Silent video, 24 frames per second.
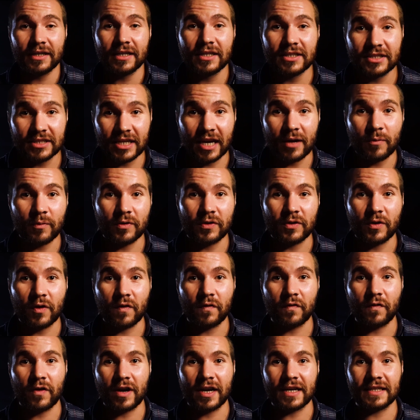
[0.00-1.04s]
share with your
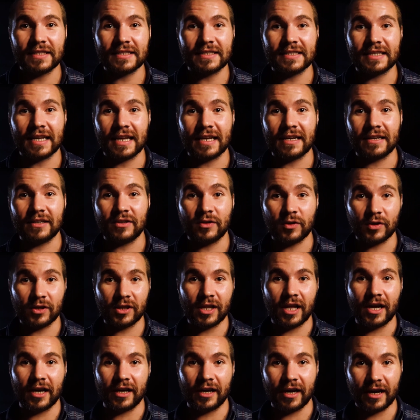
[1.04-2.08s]
friends and good
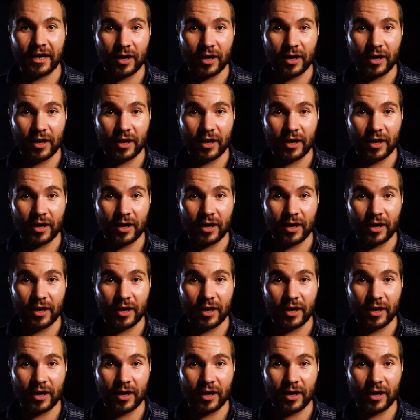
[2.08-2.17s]
luck.